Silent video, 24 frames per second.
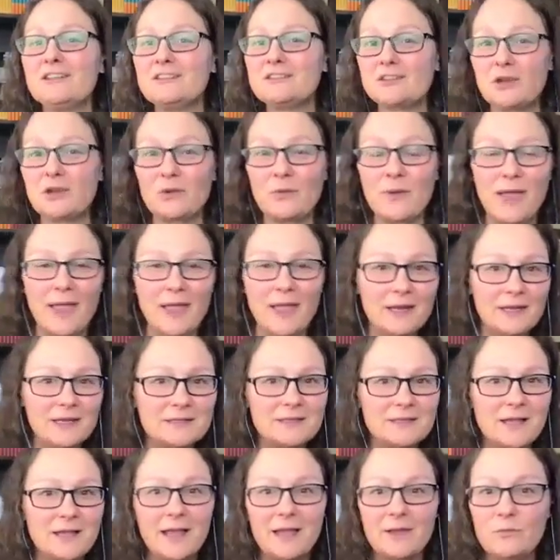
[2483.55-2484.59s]
So
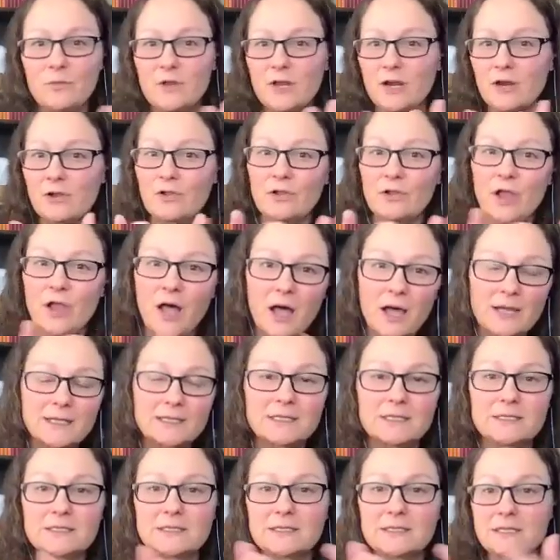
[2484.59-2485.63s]
anytime we are
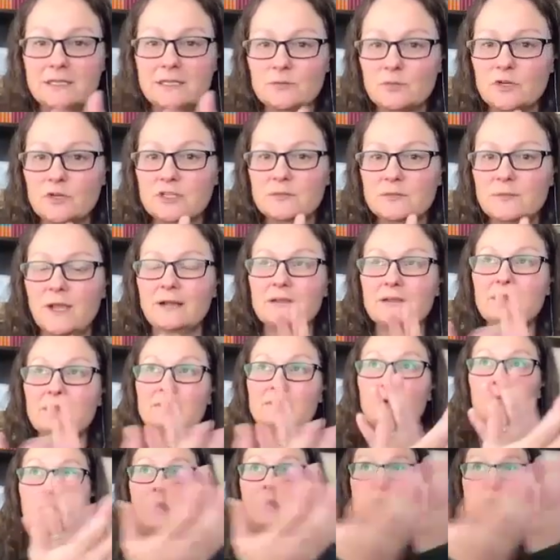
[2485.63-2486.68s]
locked into these perspectives